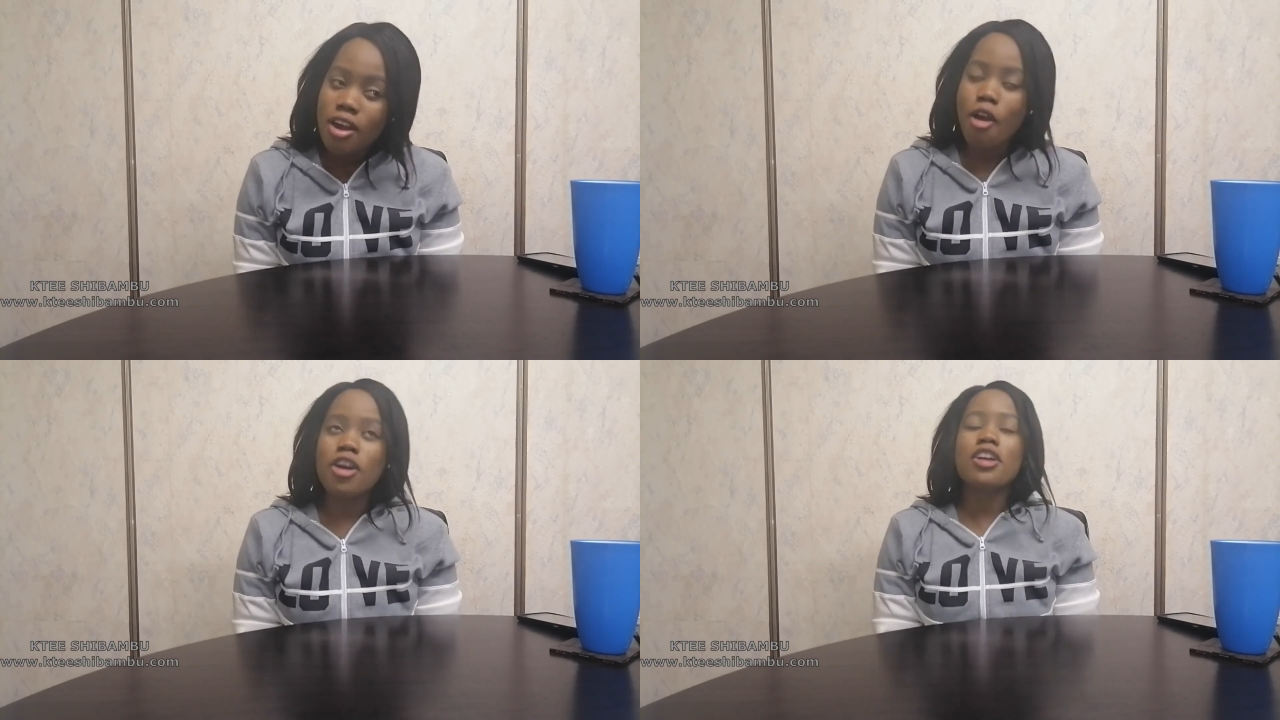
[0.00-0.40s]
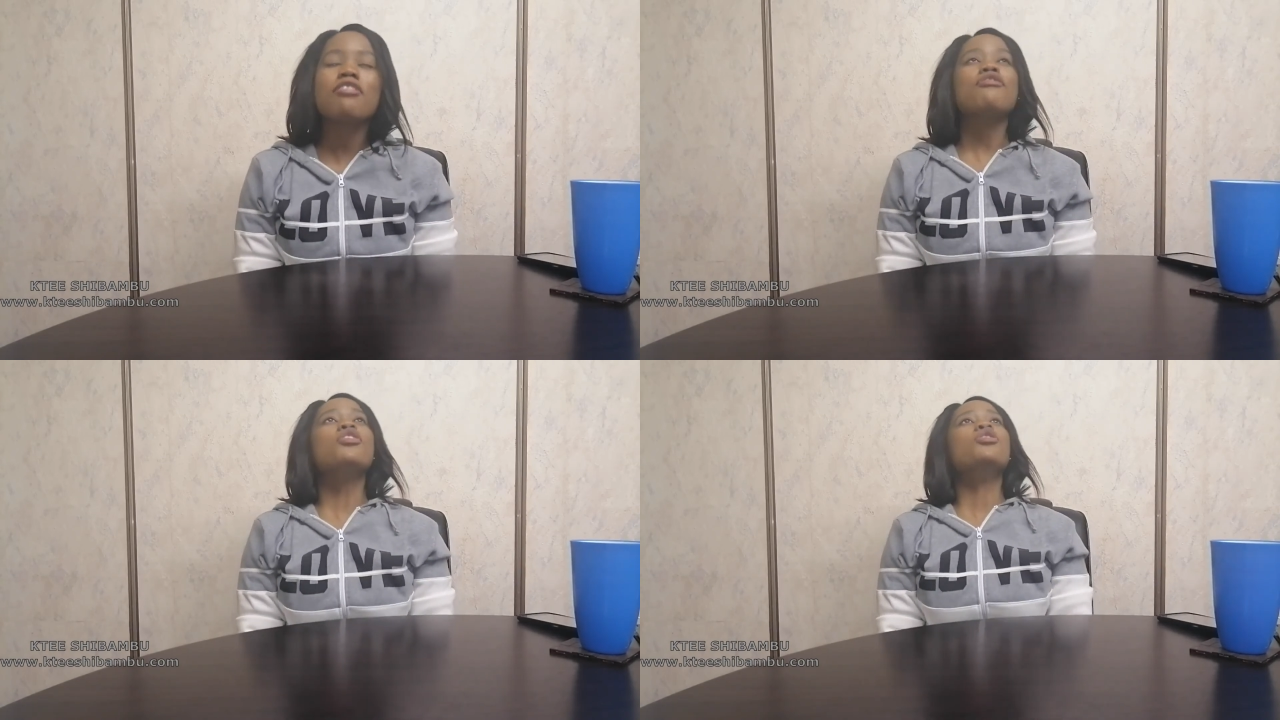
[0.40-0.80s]
or
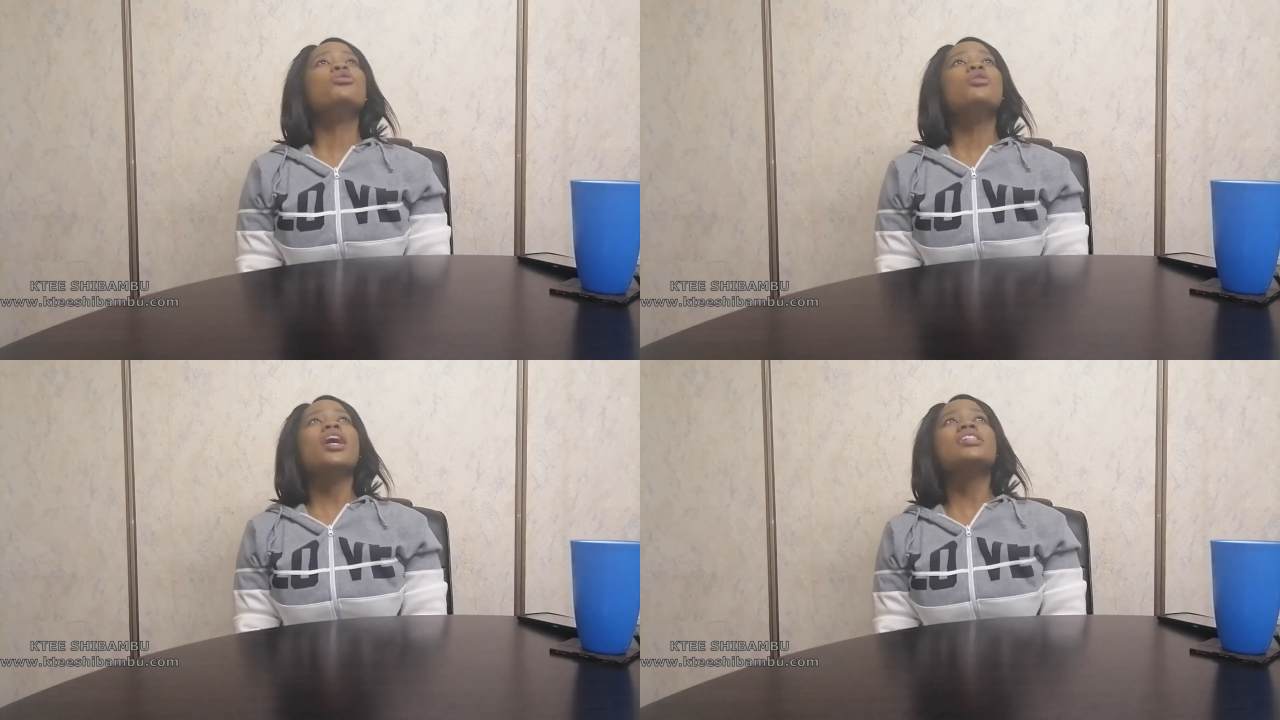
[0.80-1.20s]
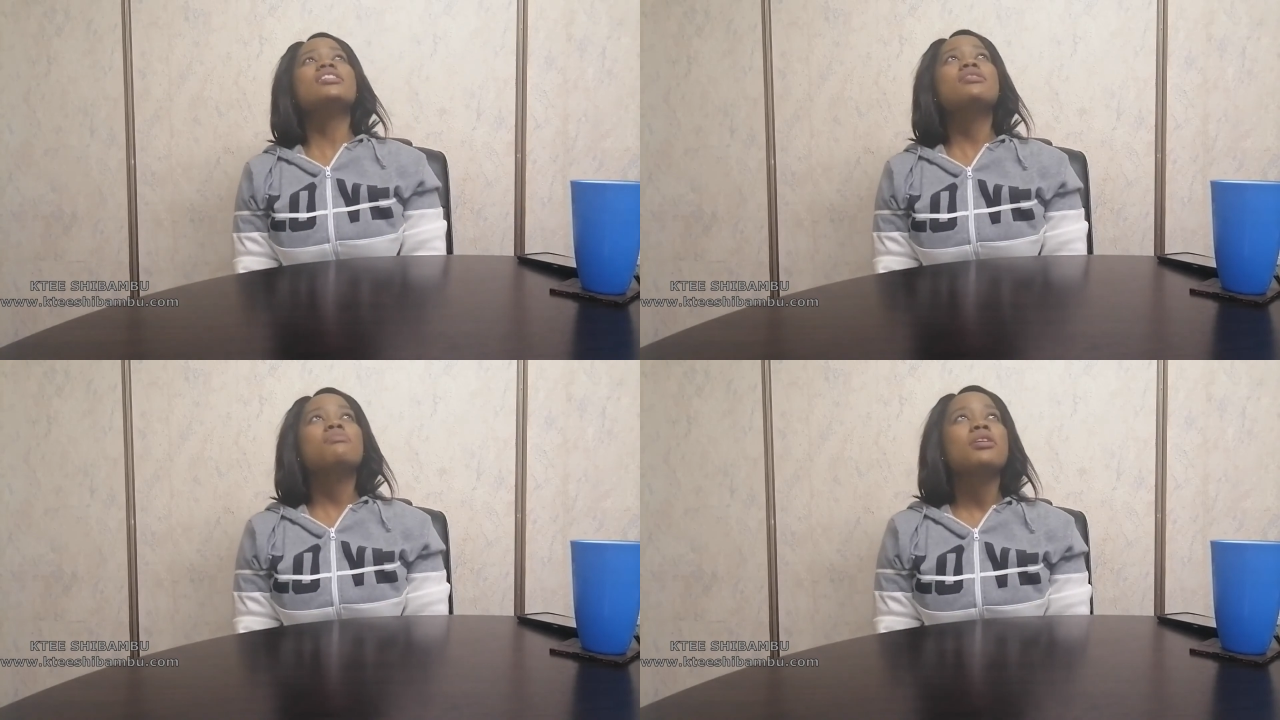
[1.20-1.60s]
if you are
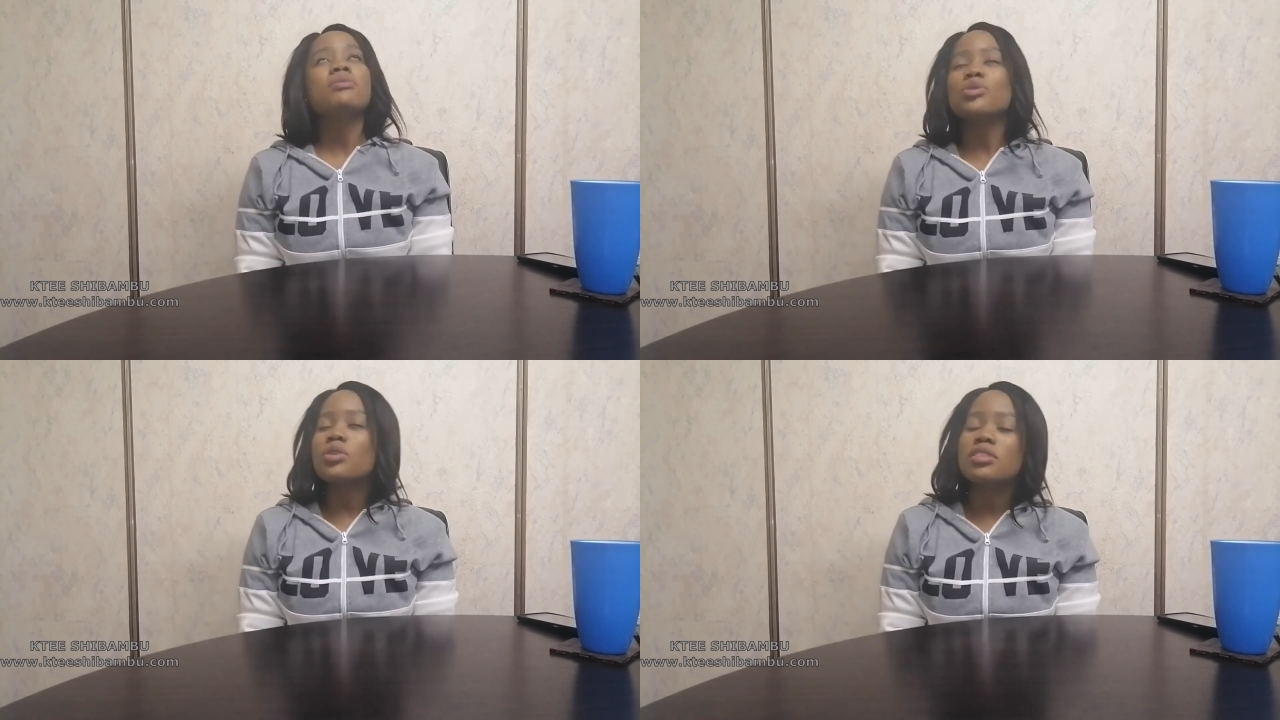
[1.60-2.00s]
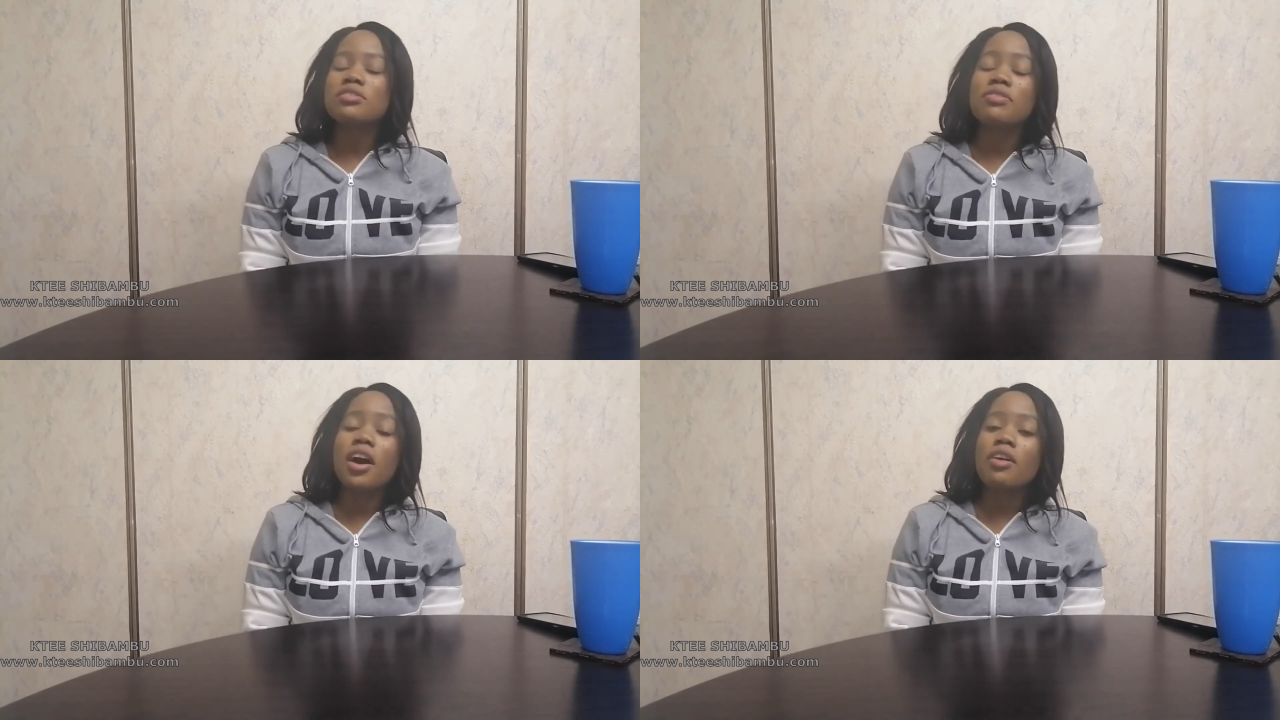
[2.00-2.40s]
still maybe
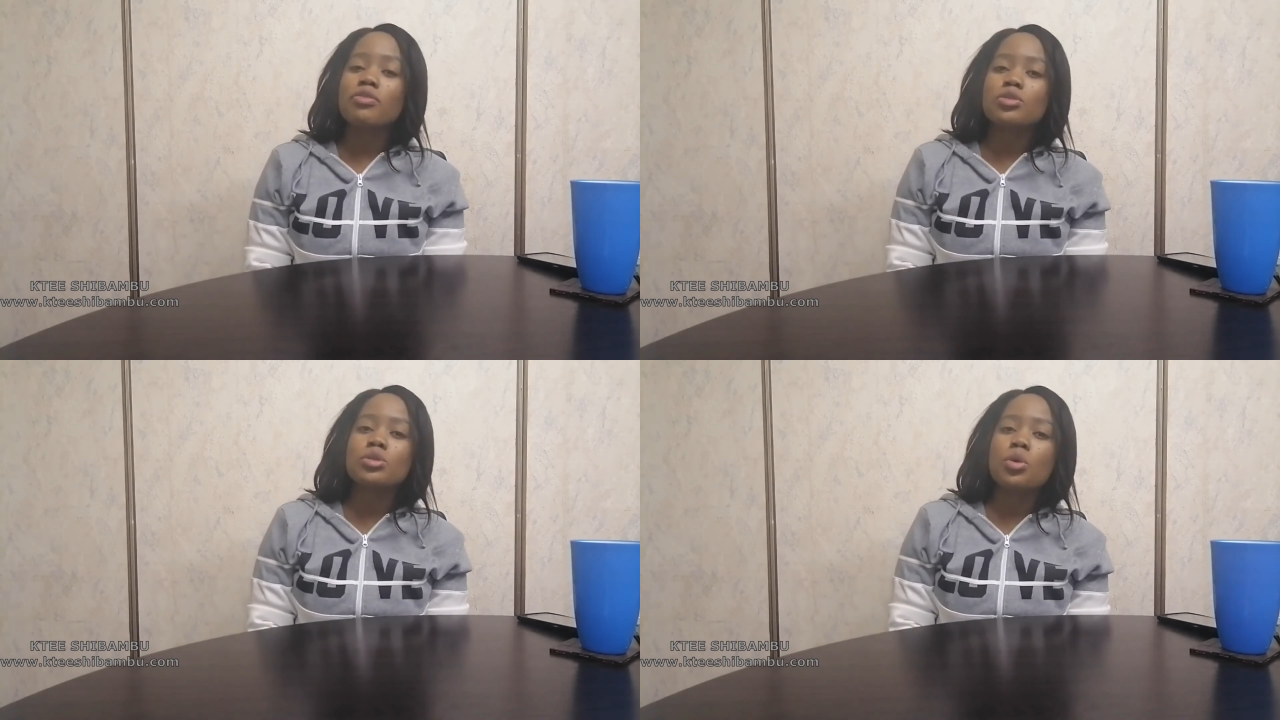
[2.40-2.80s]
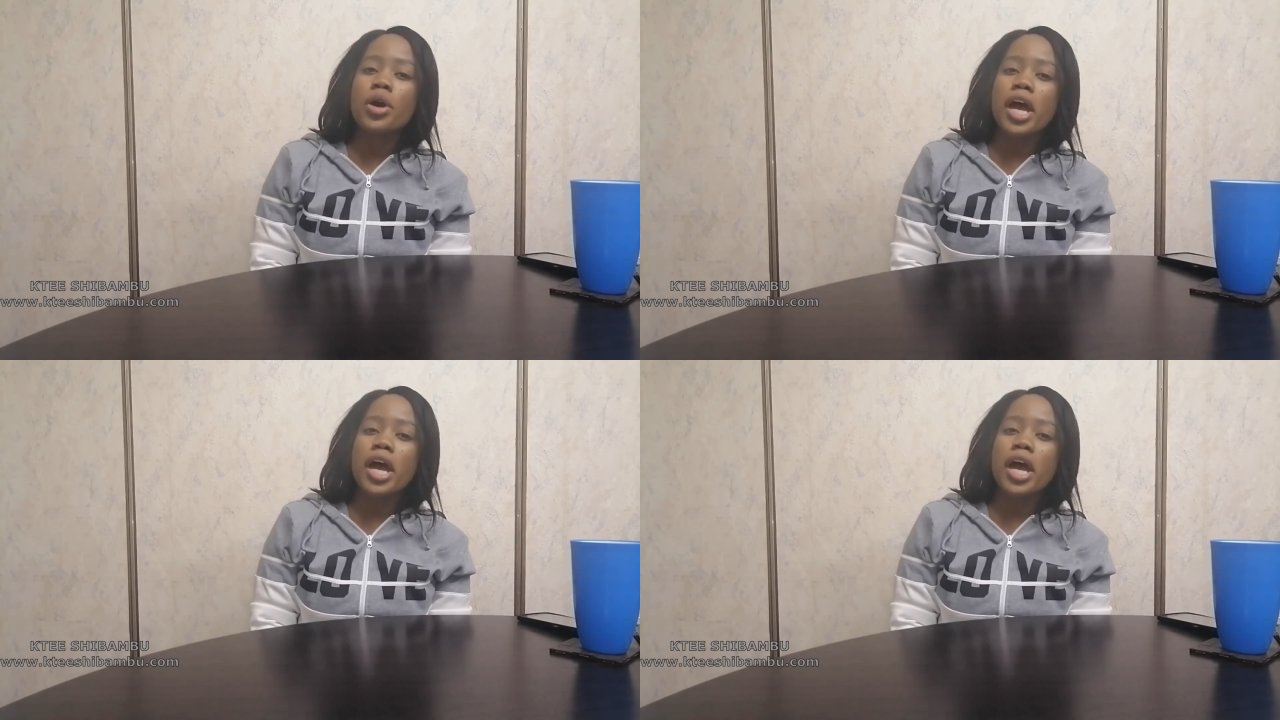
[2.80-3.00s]
25 or so,